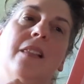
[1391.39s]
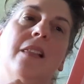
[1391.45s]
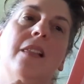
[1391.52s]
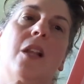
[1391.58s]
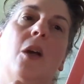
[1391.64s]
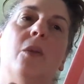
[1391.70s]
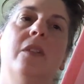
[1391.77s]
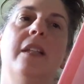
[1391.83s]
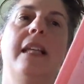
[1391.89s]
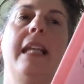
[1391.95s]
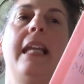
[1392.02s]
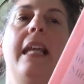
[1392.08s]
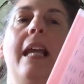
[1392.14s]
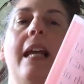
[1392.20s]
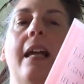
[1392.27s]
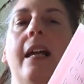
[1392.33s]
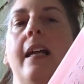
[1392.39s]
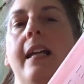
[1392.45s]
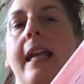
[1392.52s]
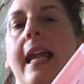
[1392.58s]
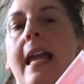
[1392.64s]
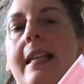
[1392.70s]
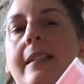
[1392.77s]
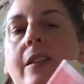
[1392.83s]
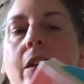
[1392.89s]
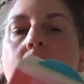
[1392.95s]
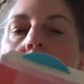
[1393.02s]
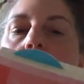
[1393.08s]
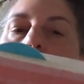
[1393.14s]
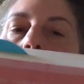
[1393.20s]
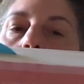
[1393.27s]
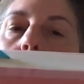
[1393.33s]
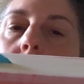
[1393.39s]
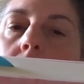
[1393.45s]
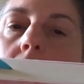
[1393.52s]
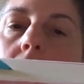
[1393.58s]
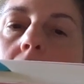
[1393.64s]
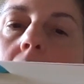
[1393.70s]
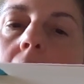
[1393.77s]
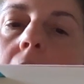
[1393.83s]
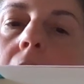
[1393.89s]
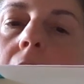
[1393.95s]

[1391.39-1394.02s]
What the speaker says: Lonely Castle in the Mirror.